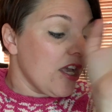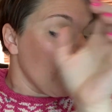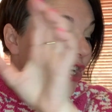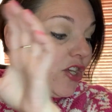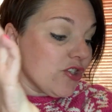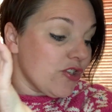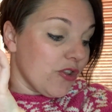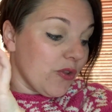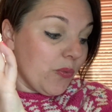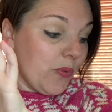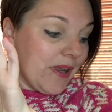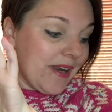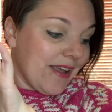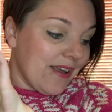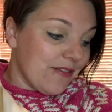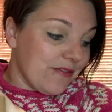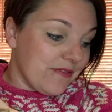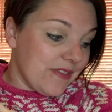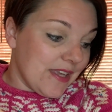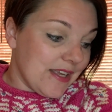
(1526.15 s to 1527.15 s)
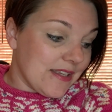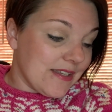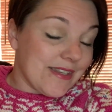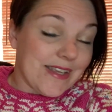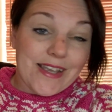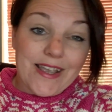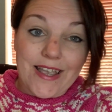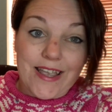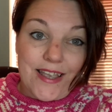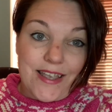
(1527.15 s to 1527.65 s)
So the winner of this
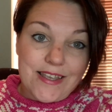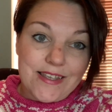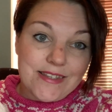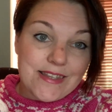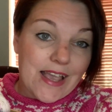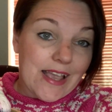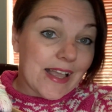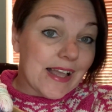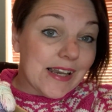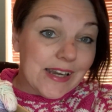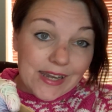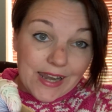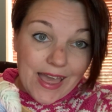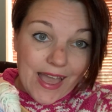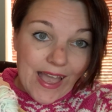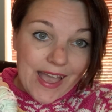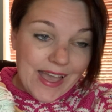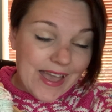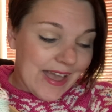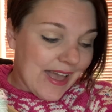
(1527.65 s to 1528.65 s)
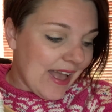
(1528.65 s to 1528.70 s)
is Claire,